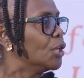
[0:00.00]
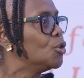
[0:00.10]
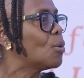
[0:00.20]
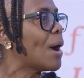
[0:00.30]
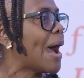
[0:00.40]

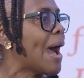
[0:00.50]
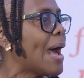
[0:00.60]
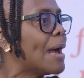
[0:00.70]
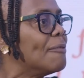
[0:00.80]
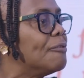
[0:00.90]
you
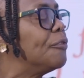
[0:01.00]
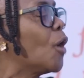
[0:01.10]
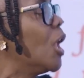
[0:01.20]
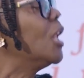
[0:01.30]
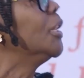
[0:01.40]
are
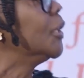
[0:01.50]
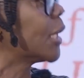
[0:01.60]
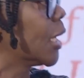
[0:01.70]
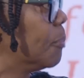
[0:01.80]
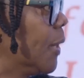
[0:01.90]

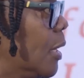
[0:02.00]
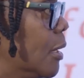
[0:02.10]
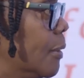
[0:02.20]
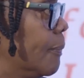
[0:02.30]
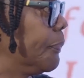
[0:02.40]

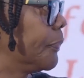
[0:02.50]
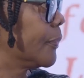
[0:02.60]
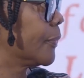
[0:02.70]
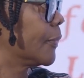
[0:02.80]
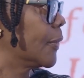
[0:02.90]
vulnerable.
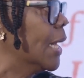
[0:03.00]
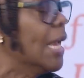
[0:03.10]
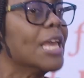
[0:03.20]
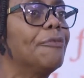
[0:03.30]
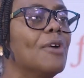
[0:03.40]

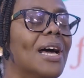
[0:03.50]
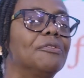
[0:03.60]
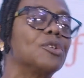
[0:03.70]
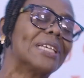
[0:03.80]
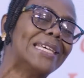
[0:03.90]
If you
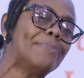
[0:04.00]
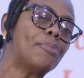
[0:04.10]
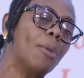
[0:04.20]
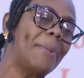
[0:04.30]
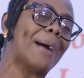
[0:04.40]
have to keep
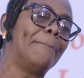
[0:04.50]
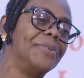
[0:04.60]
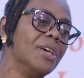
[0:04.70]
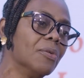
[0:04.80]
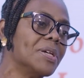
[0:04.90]
up
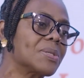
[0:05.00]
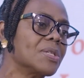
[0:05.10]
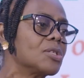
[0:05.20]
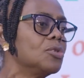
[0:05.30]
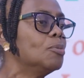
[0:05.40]

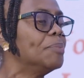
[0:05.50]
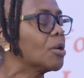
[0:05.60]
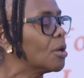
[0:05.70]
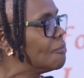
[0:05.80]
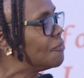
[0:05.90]
appearances, you
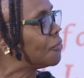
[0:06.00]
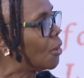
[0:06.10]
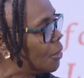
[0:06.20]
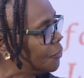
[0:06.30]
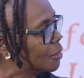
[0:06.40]
become
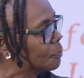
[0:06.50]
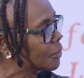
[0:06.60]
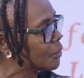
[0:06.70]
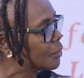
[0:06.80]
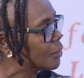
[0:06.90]

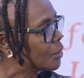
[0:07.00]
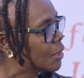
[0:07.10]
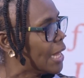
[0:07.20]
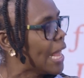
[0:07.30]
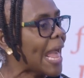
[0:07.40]
vulnerable
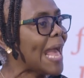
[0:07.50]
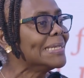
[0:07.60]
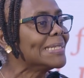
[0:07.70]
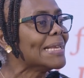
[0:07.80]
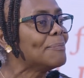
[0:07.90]

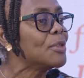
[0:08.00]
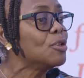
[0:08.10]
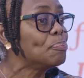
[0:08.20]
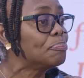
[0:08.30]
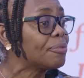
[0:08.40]
and
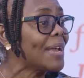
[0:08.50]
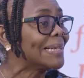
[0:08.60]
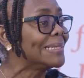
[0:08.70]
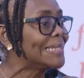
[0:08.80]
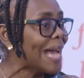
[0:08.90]
you
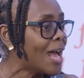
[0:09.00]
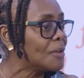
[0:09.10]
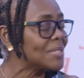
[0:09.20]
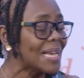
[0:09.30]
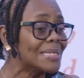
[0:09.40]

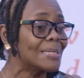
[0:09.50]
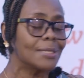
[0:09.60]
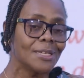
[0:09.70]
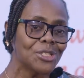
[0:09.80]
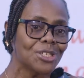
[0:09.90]
breakdowns,
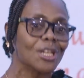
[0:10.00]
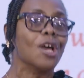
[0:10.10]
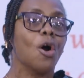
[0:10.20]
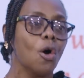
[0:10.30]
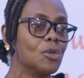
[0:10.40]
exertion
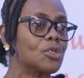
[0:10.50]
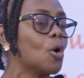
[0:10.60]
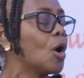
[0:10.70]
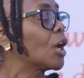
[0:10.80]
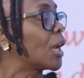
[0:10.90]

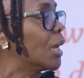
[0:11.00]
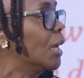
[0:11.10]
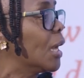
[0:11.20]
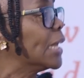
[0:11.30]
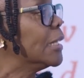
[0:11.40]
also
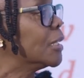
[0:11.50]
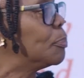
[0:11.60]
occur in the